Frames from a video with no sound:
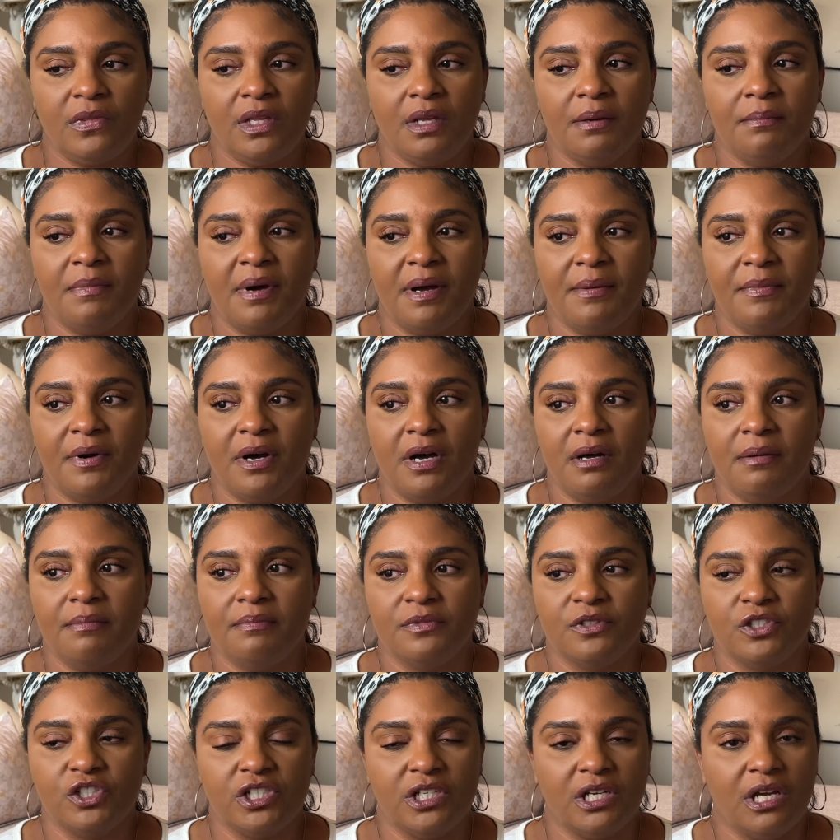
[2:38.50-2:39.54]
My mom,
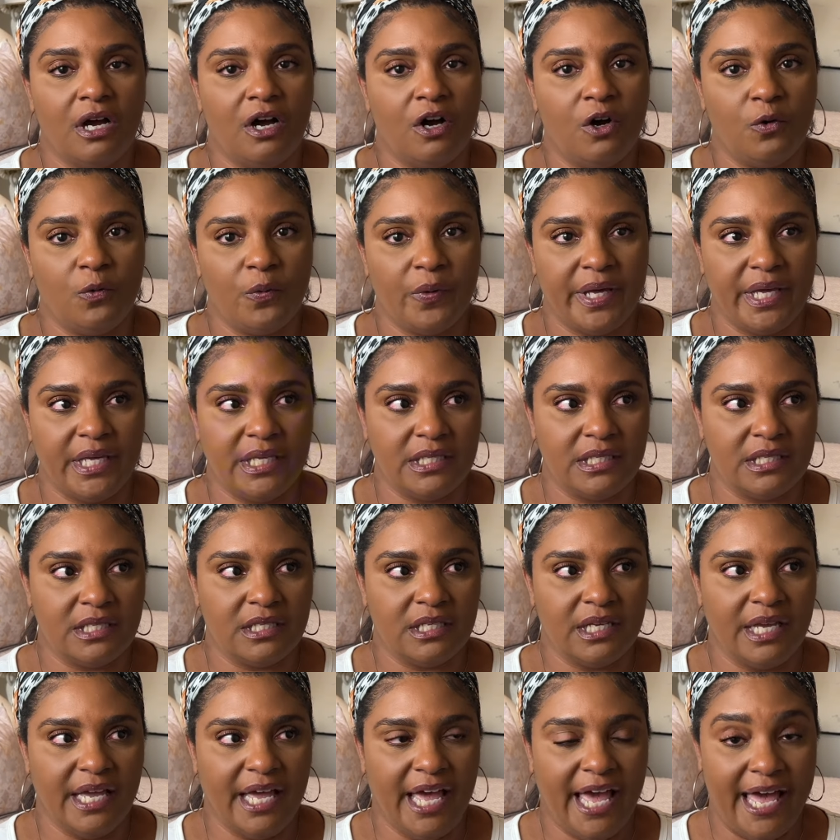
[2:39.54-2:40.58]
she always
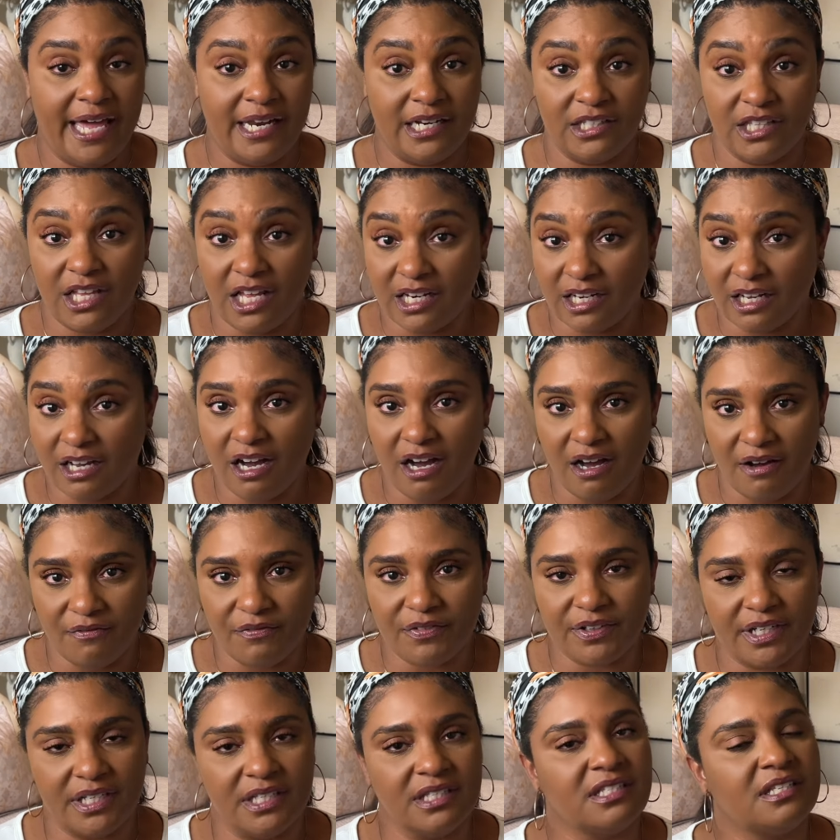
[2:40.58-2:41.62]
had a lot of
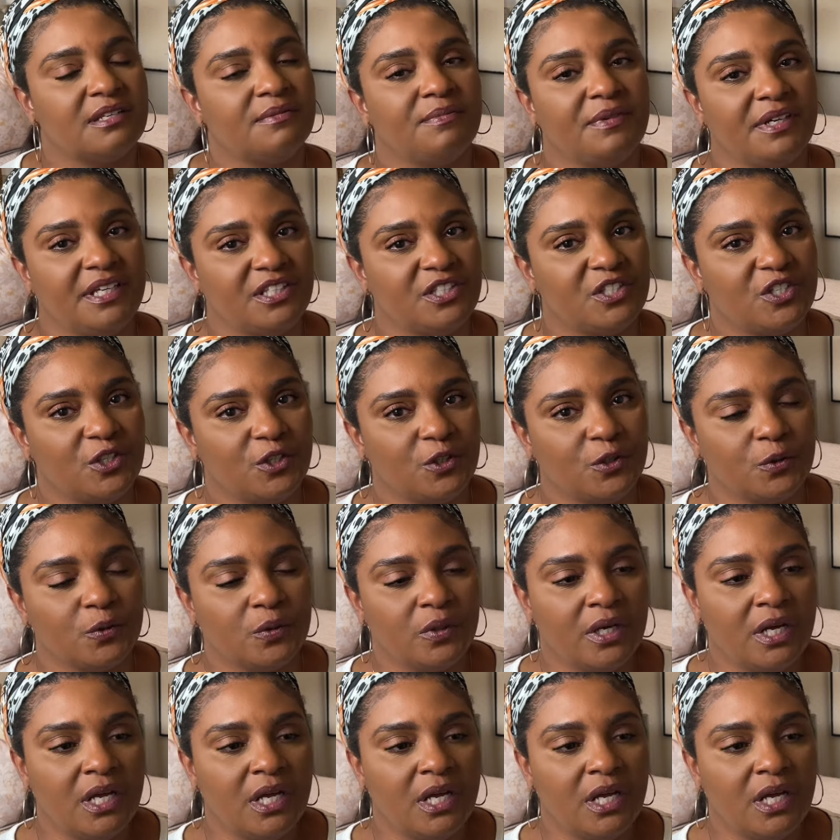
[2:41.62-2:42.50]
confidence in me too.